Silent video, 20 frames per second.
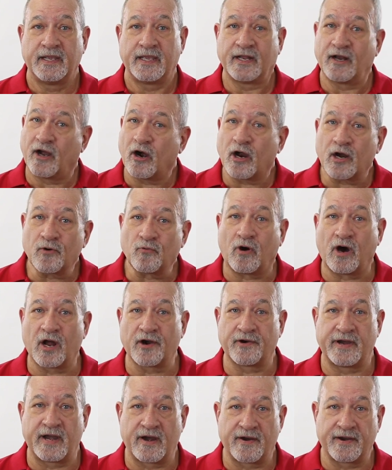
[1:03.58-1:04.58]
In a hard
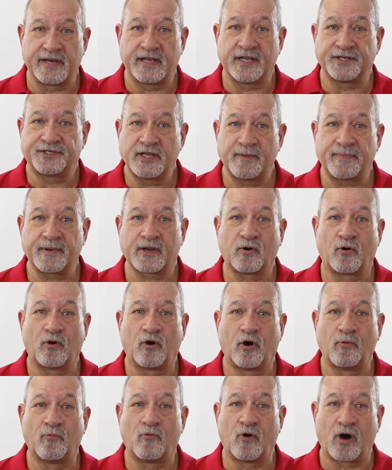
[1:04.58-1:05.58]
water area, a typical
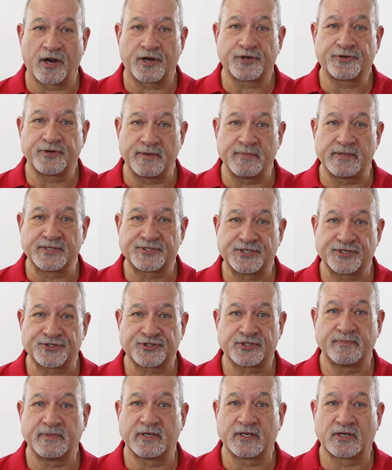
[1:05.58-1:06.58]
home water treatment
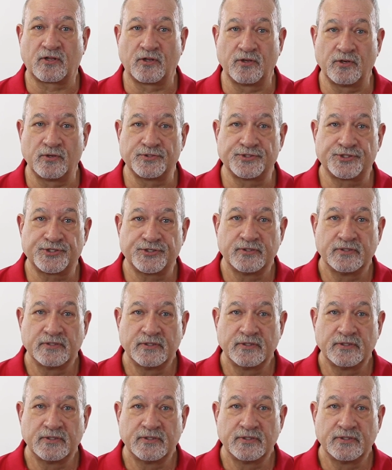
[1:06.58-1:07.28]
system includes